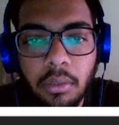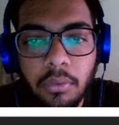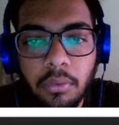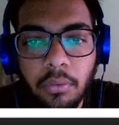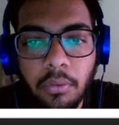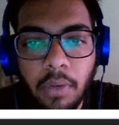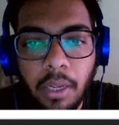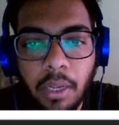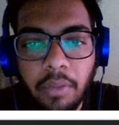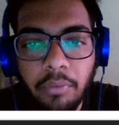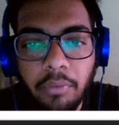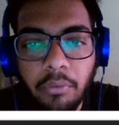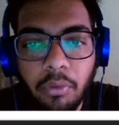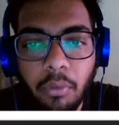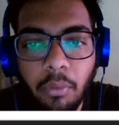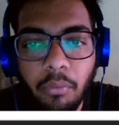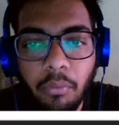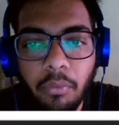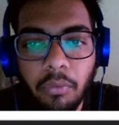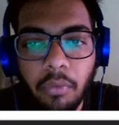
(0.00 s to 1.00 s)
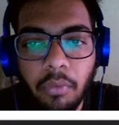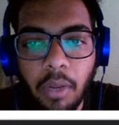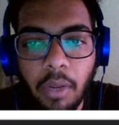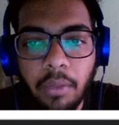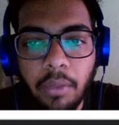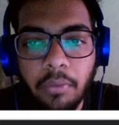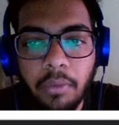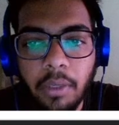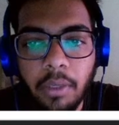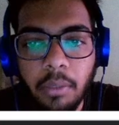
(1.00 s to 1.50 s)
5 from
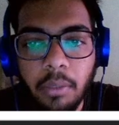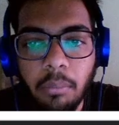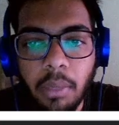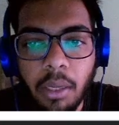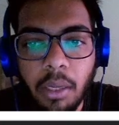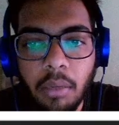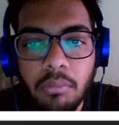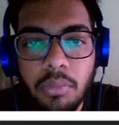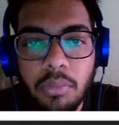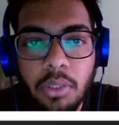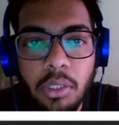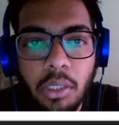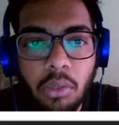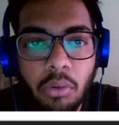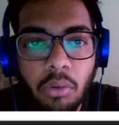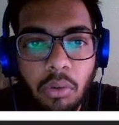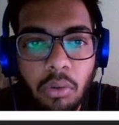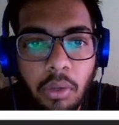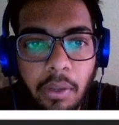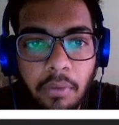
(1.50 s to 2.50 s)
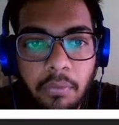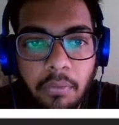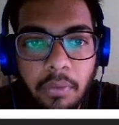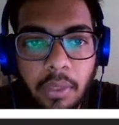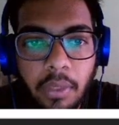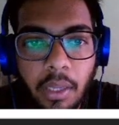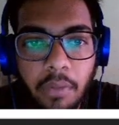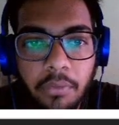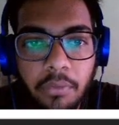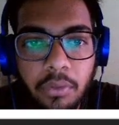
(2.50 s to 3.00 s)
5, it becomes 0, and we
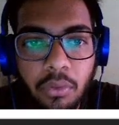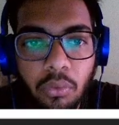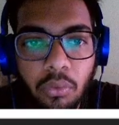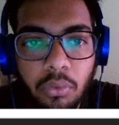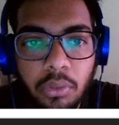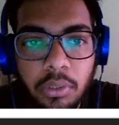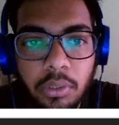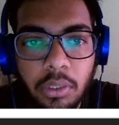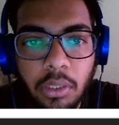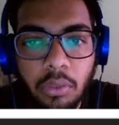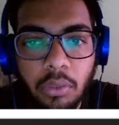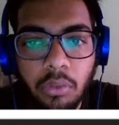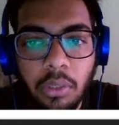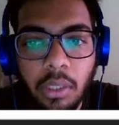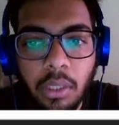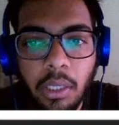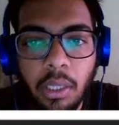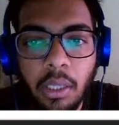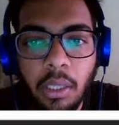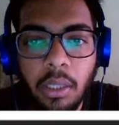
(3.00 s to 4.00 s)
have stored 0 there.